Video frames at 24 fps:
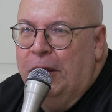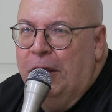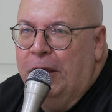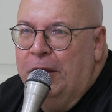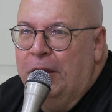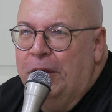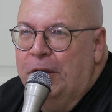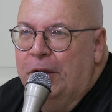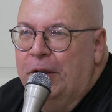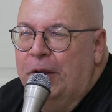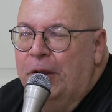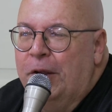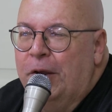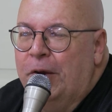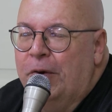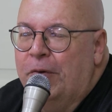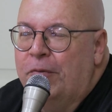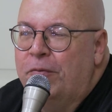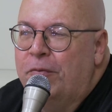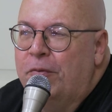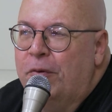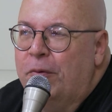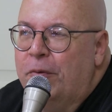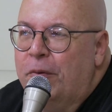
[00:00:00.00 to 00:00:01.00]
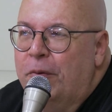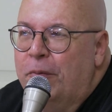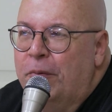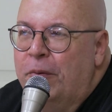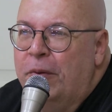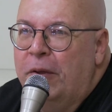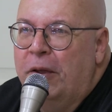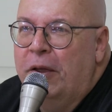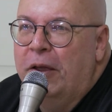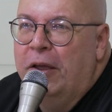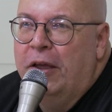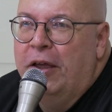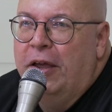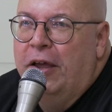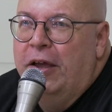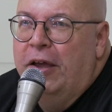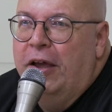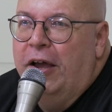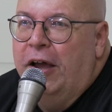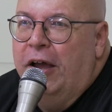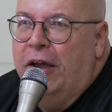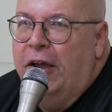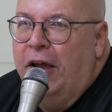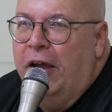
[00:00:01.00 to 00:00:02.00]
I didn't hear from them.
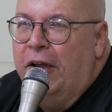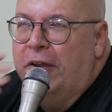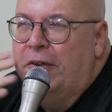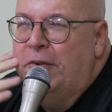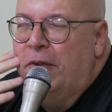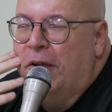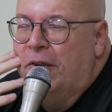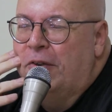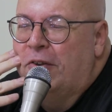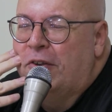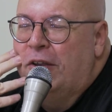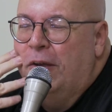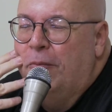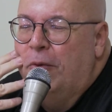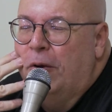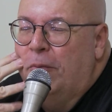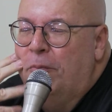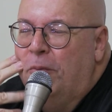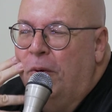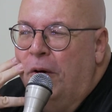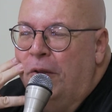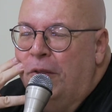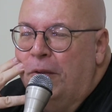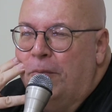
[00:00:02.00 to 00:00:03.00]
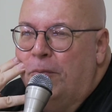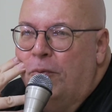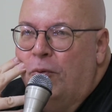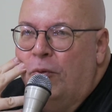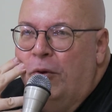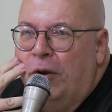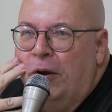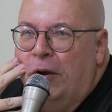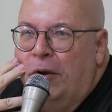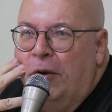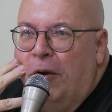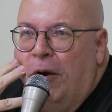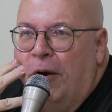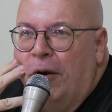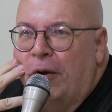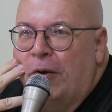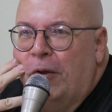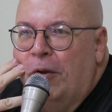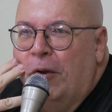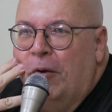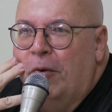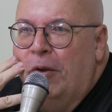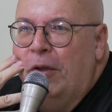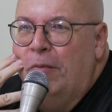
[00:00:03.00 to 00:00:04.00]
I stumbled upon the printed
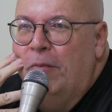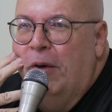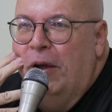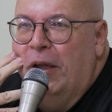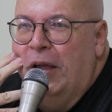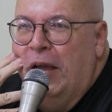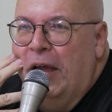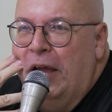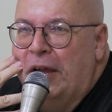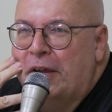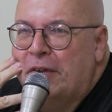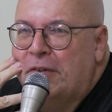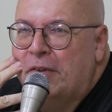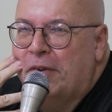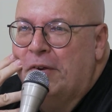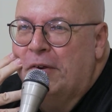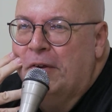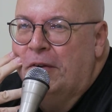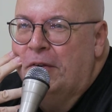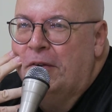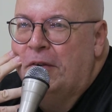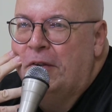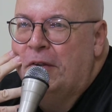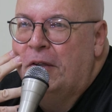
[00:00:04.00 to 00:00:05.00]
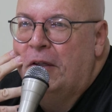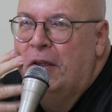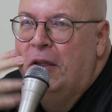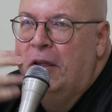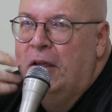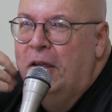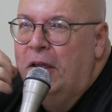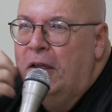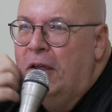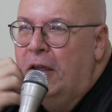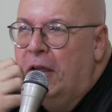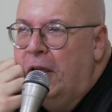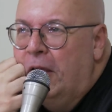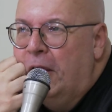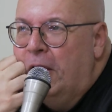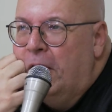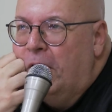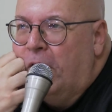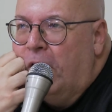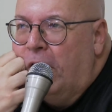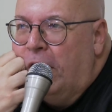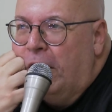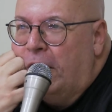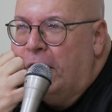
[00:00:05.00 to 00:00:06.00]
article only by accident,
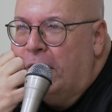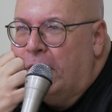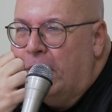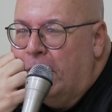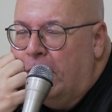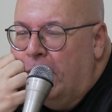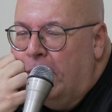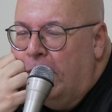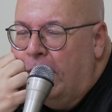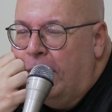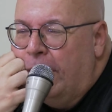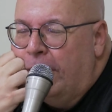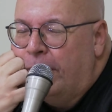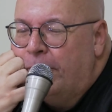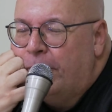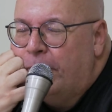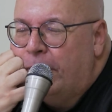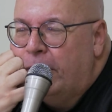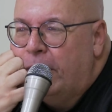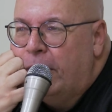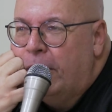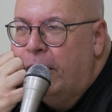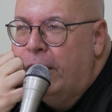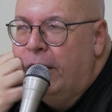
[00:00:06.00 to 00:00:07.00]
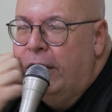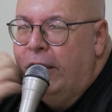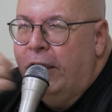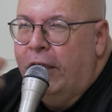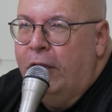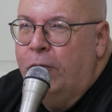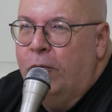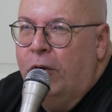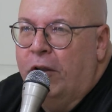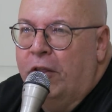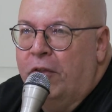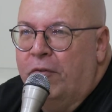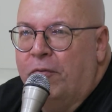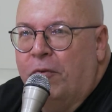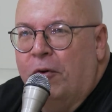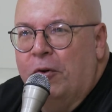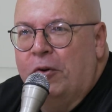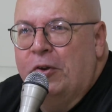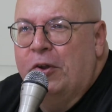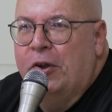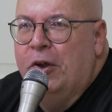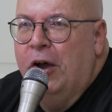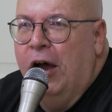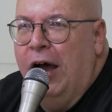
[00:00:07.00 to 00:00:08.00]
in one of the
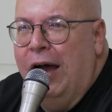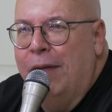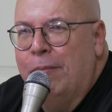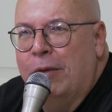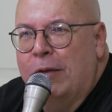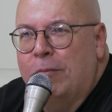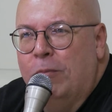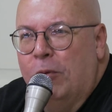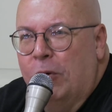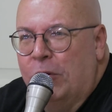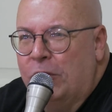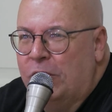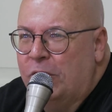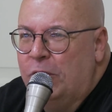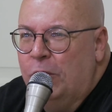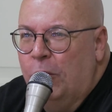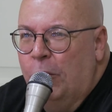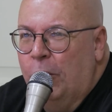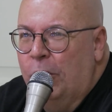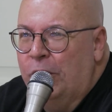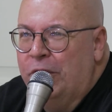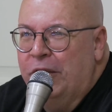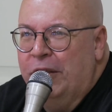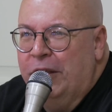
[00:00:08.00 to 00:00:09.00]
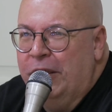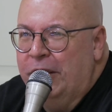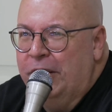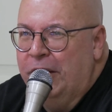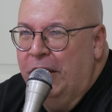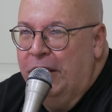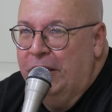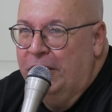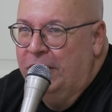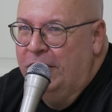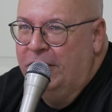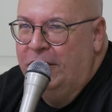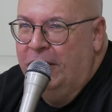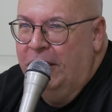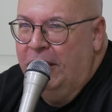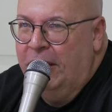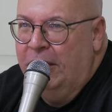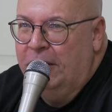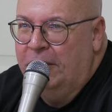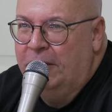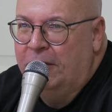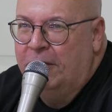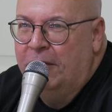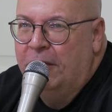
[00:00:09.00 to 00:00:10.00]
first comic book stores in the United
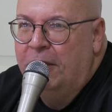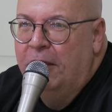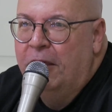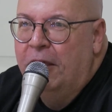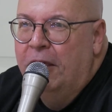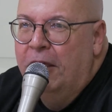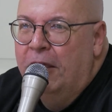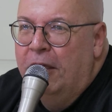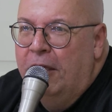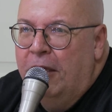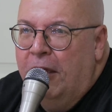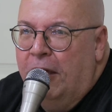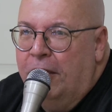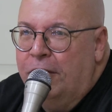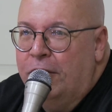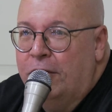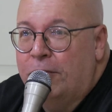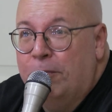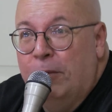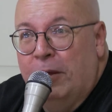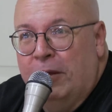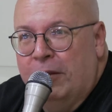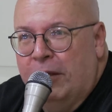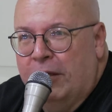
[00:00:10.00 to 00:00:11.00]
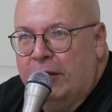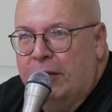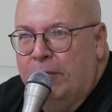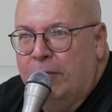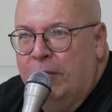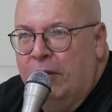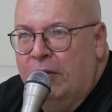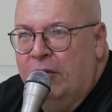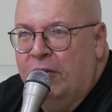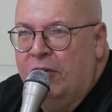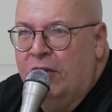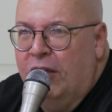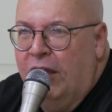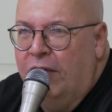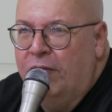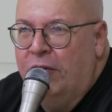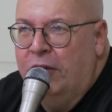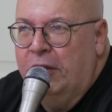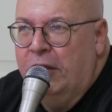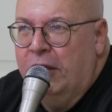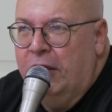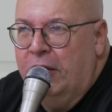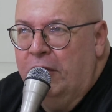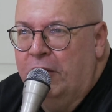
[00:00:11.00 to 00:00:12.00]
States, this being the
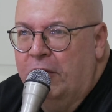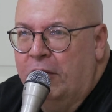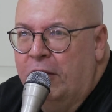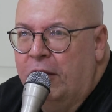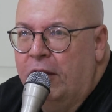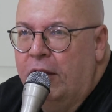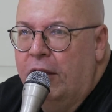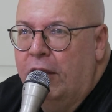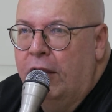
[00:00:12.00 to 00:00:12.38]
mid-'70s.